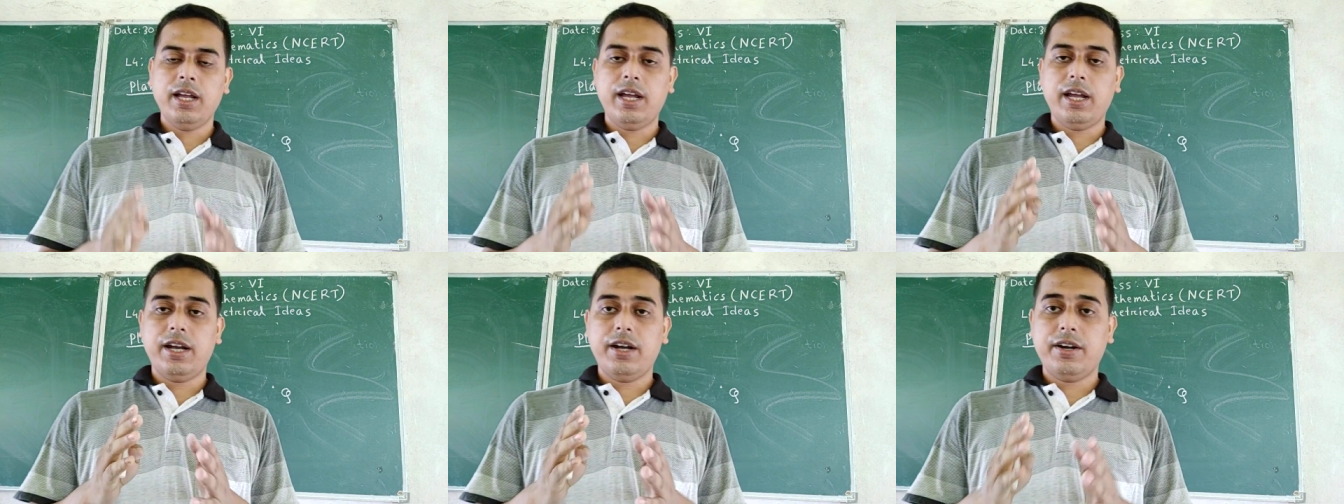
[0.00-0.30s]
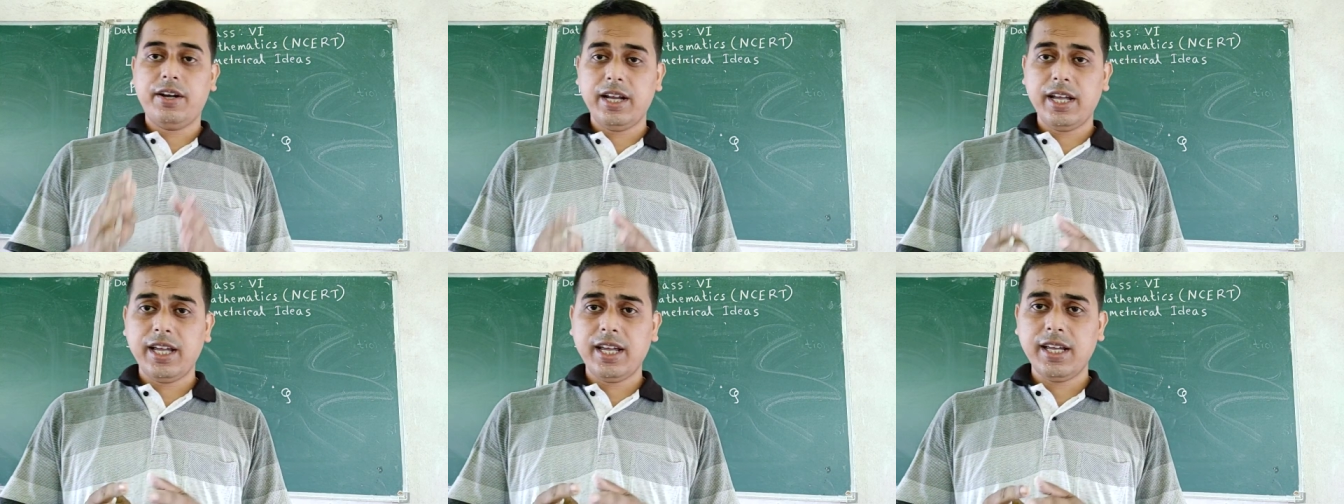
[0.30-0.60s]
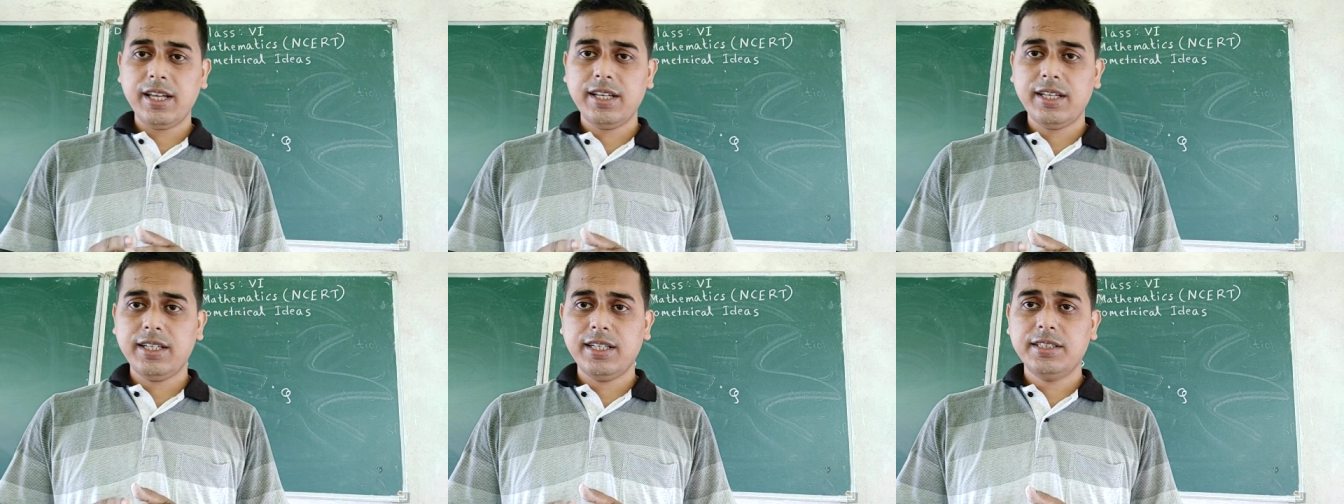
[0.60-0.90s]
A
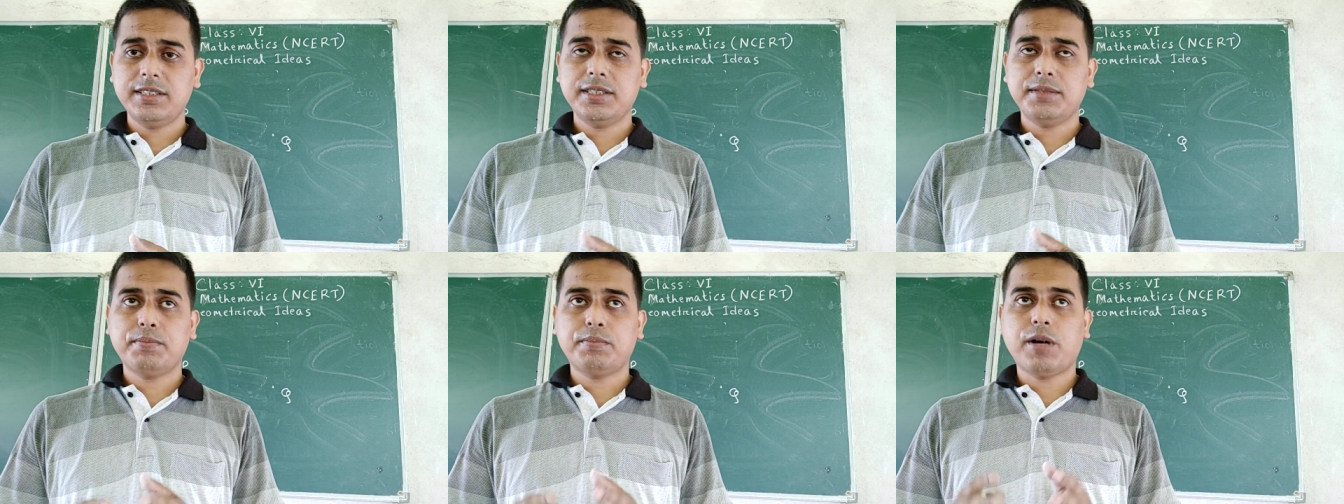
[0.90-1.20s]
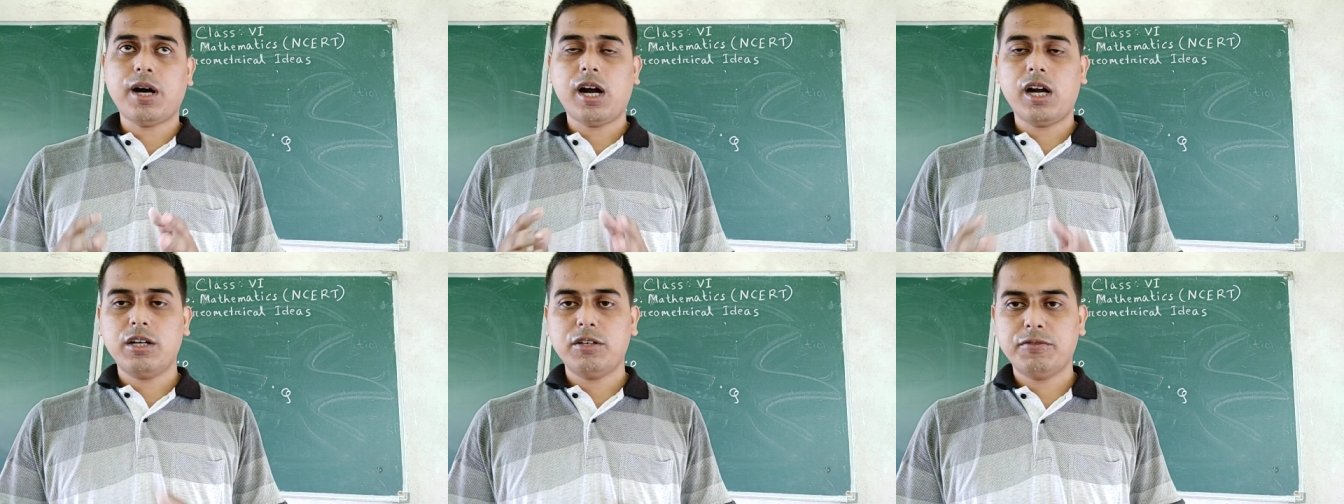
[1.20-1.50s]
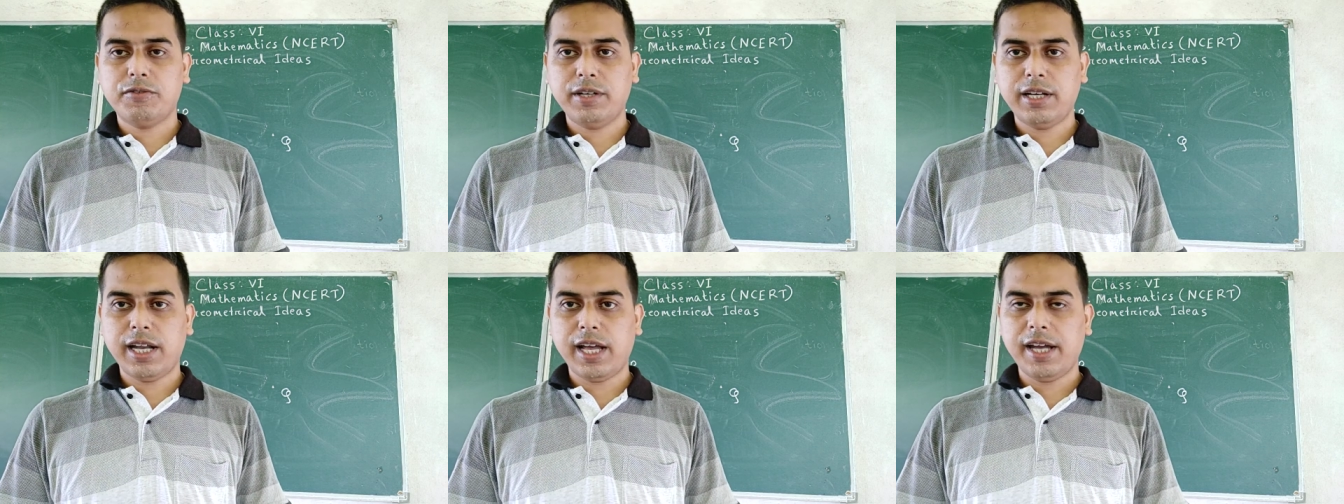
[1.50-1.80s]
ray is a part
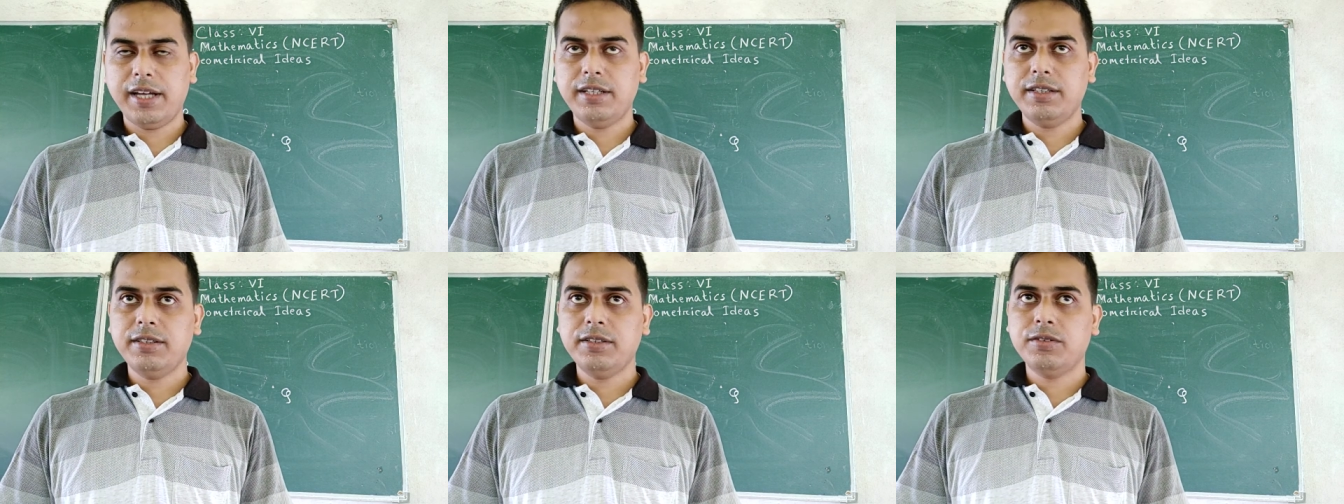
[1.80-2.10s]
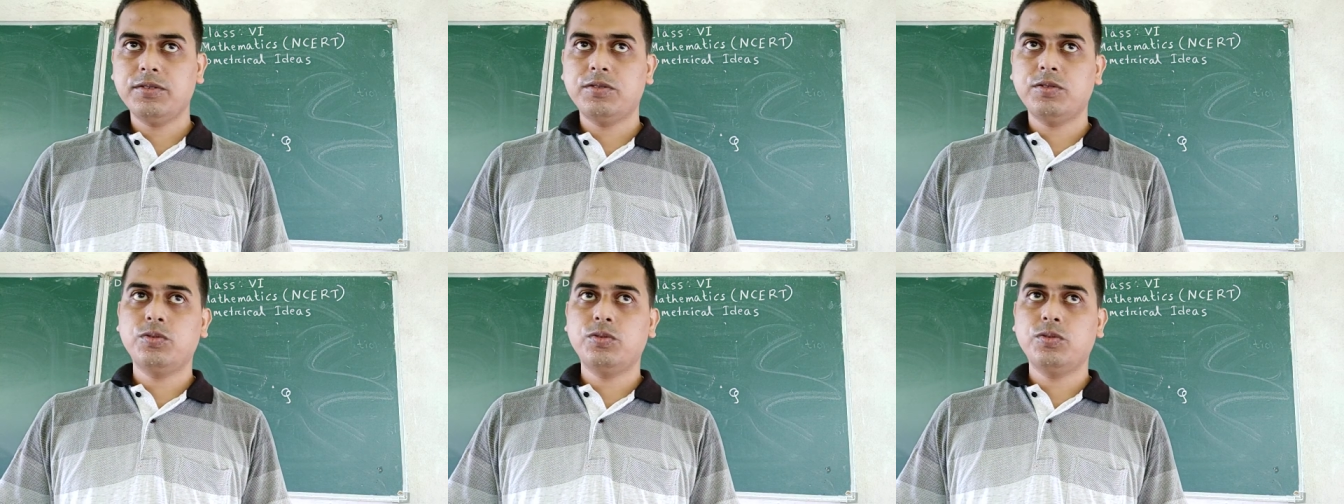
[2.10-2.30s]
of a line